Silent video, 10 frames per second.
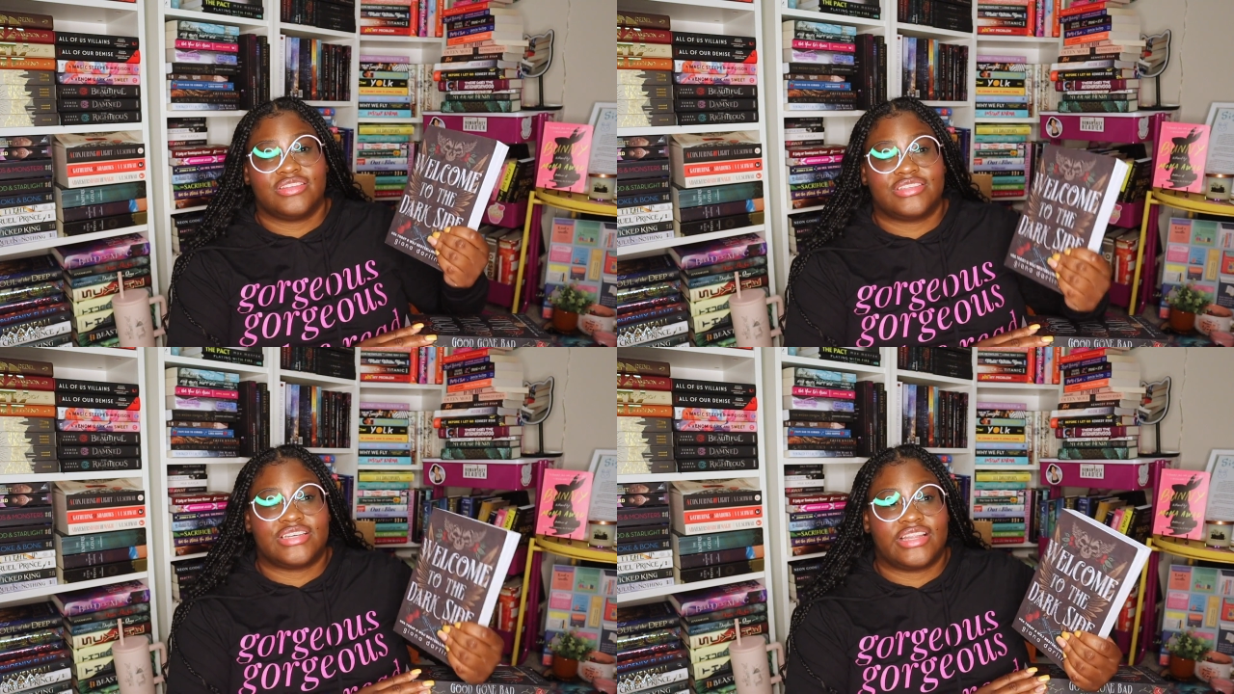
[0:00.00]

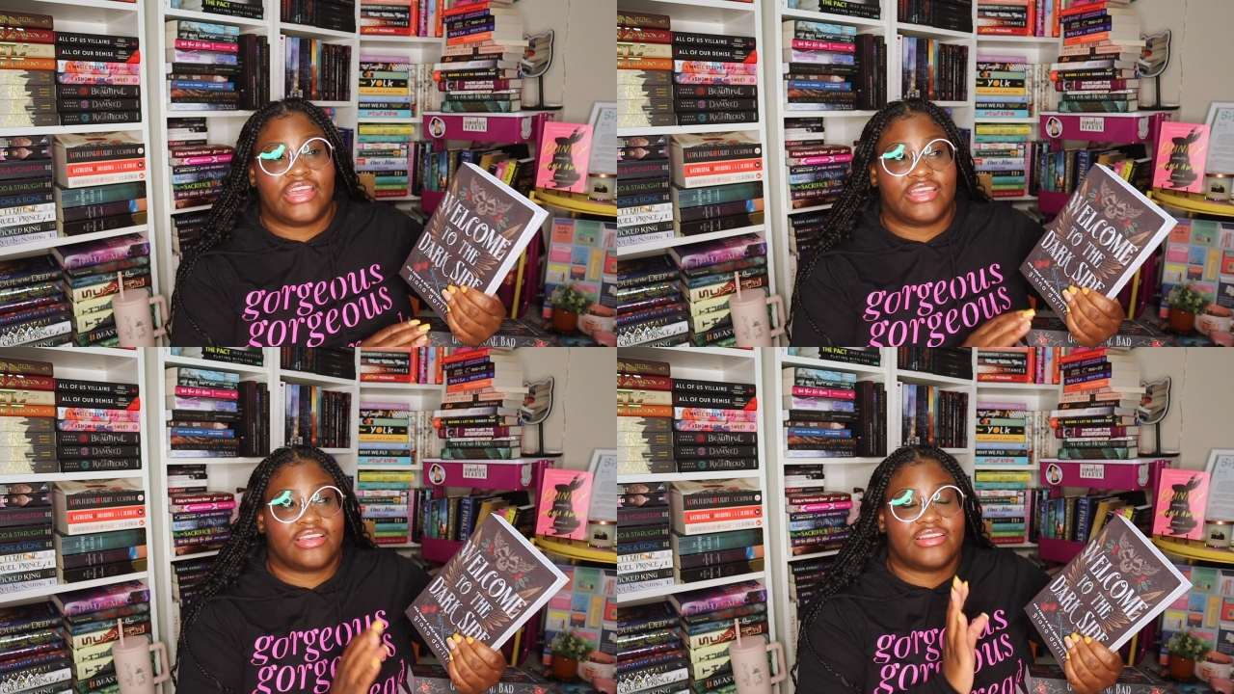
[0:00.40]
to
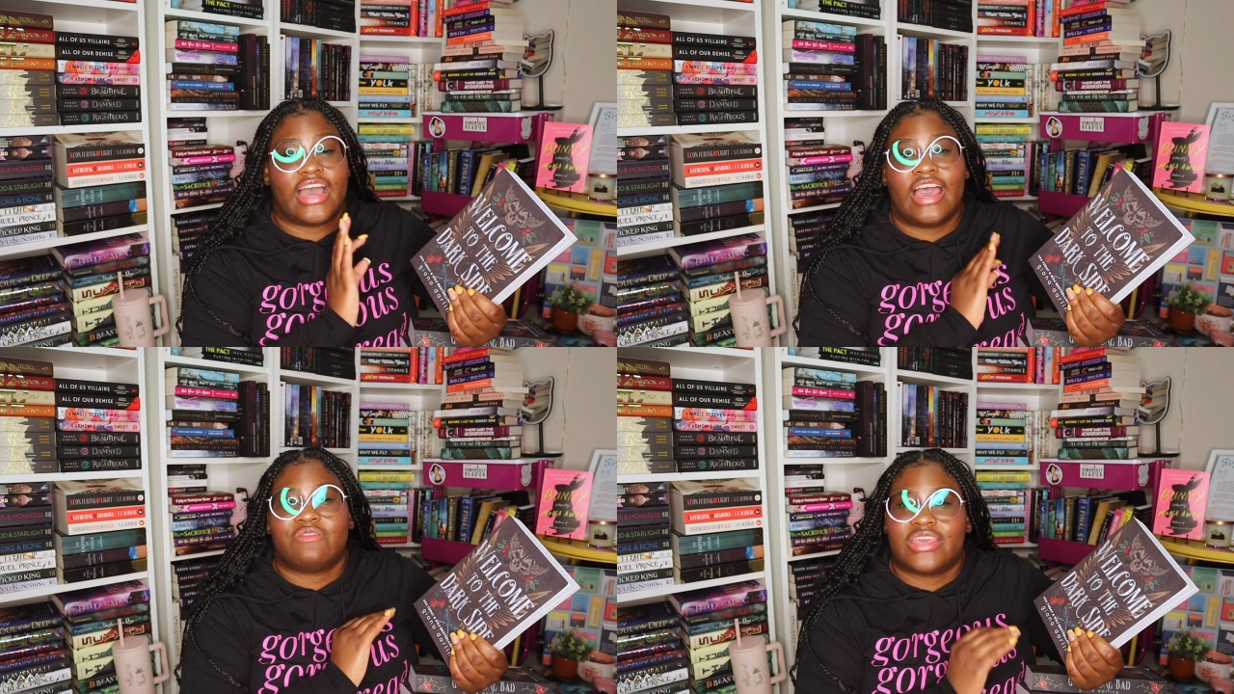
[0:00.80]
like
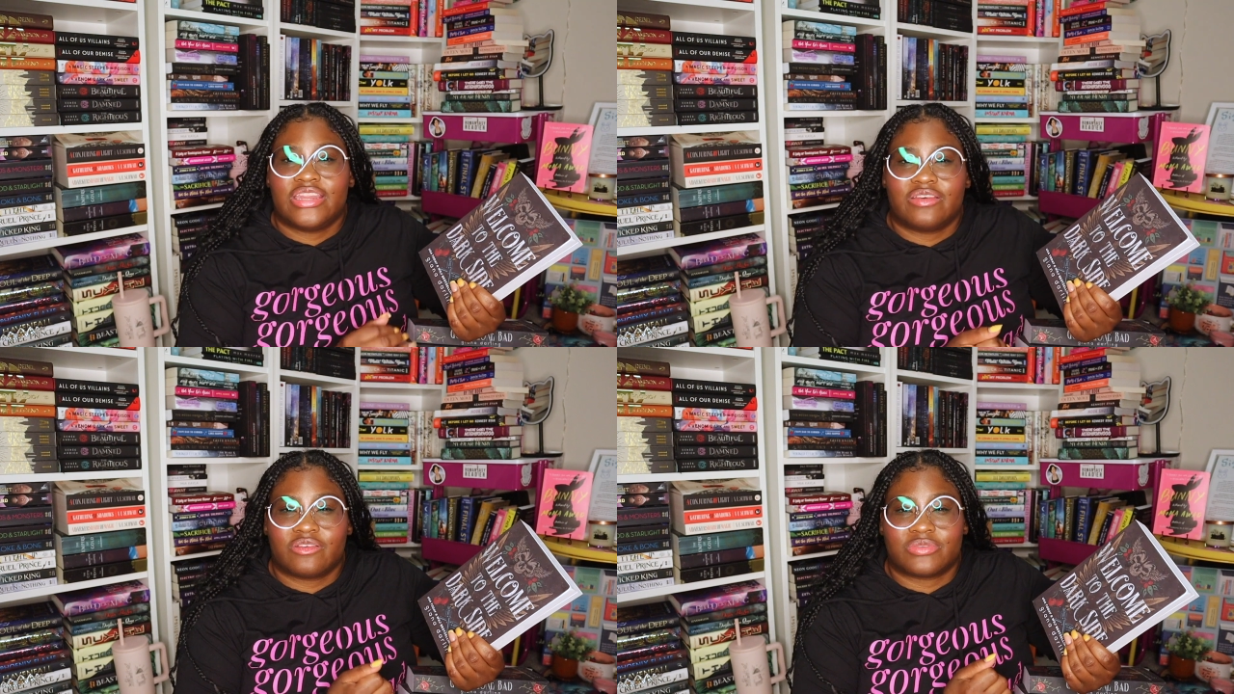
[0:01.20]
not have
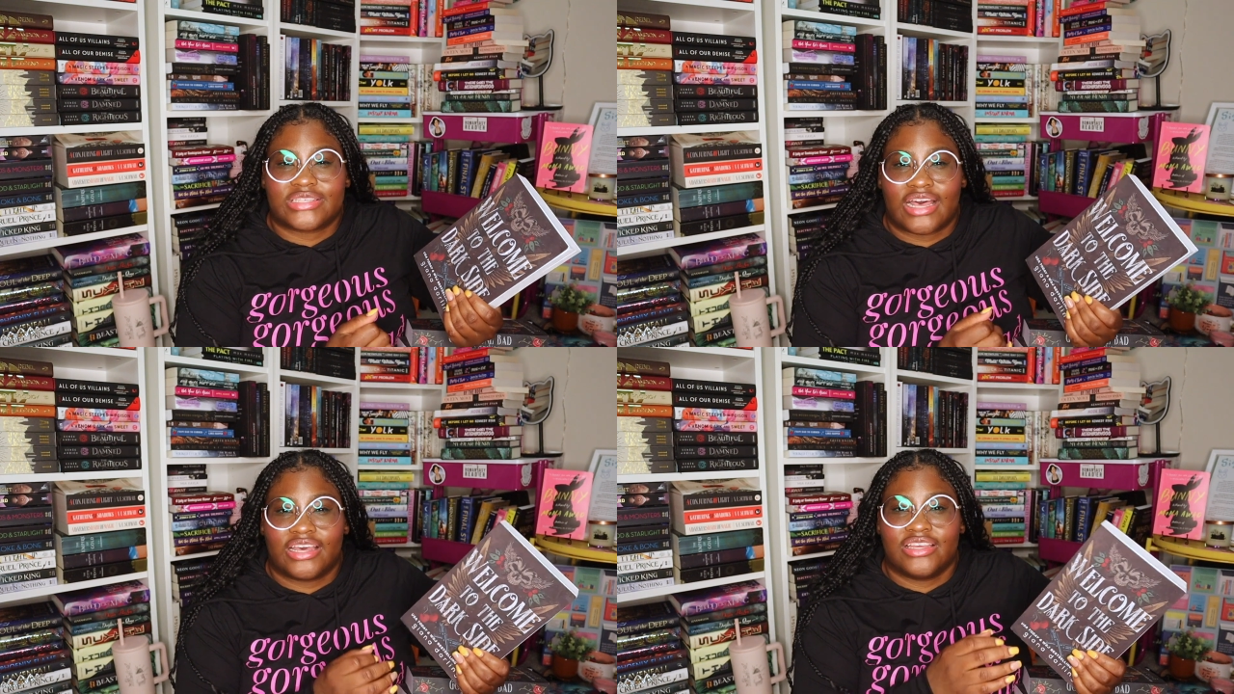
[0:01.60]
any of them
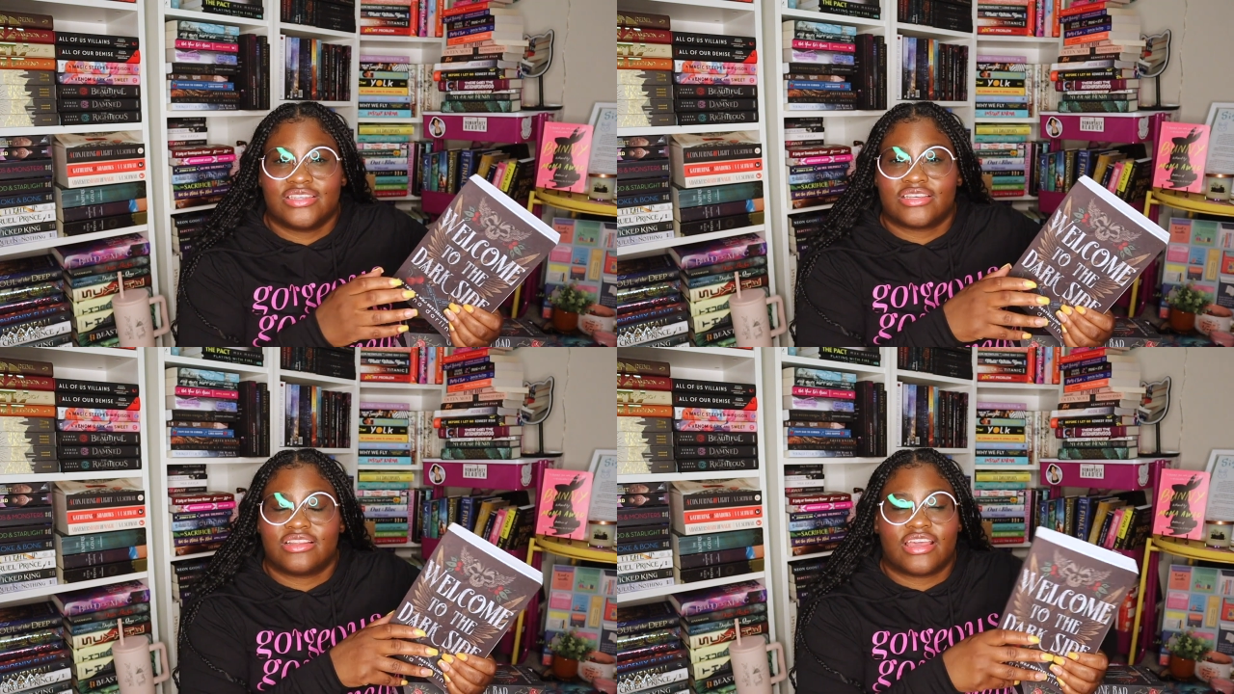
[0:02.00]

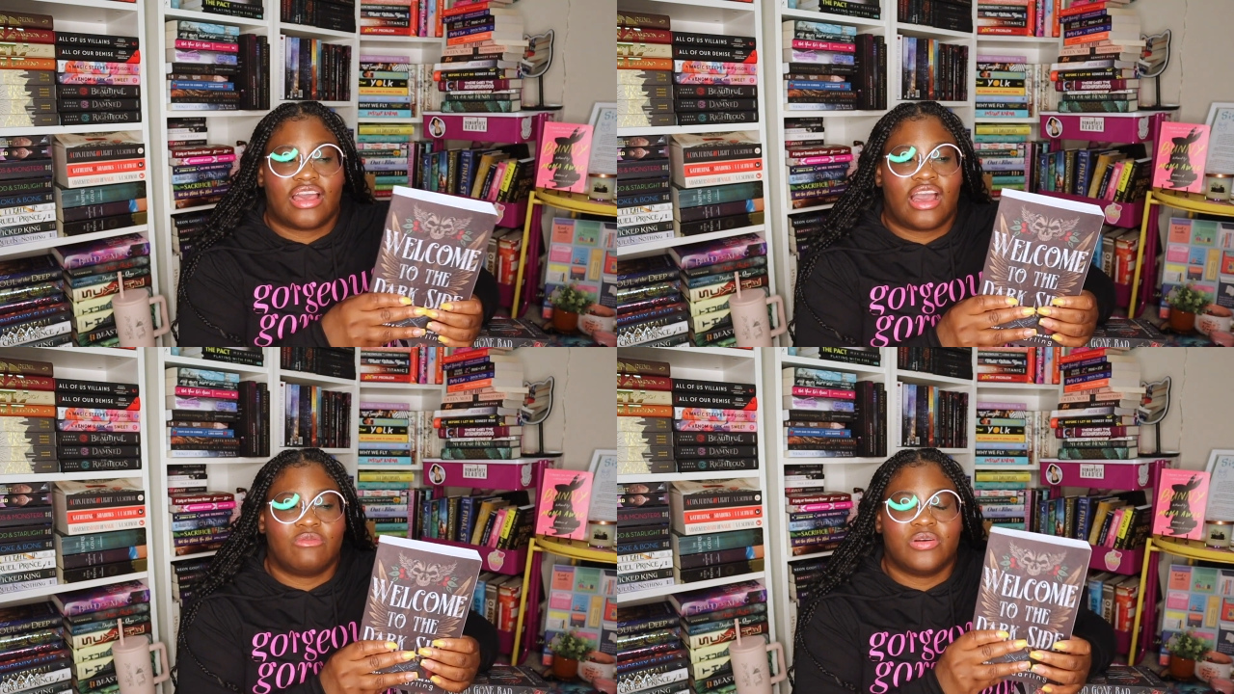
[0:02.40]
signed like
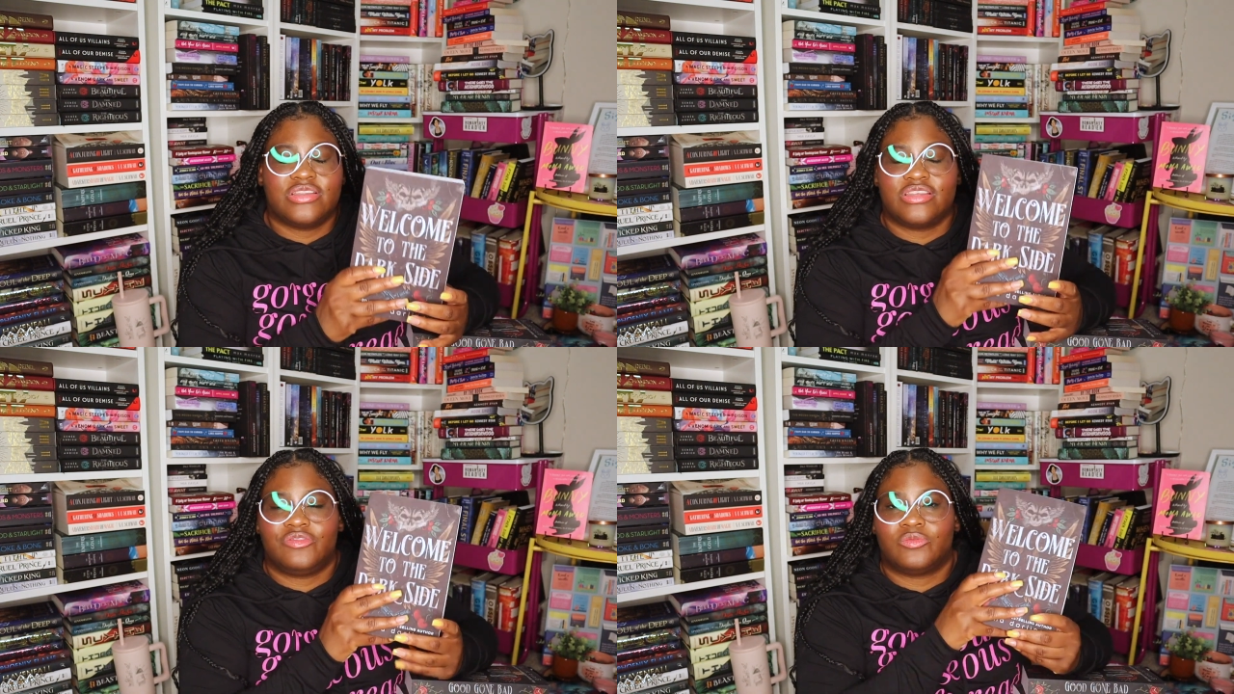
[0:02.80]
i
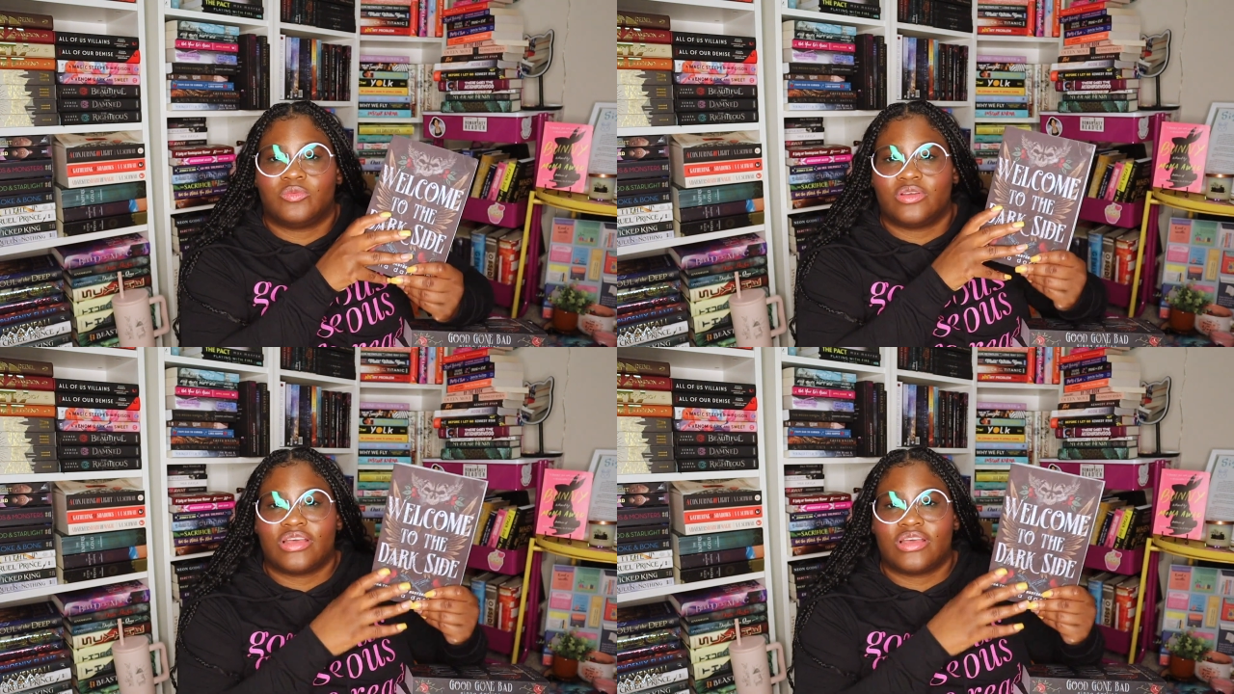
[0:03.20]
wouldn't even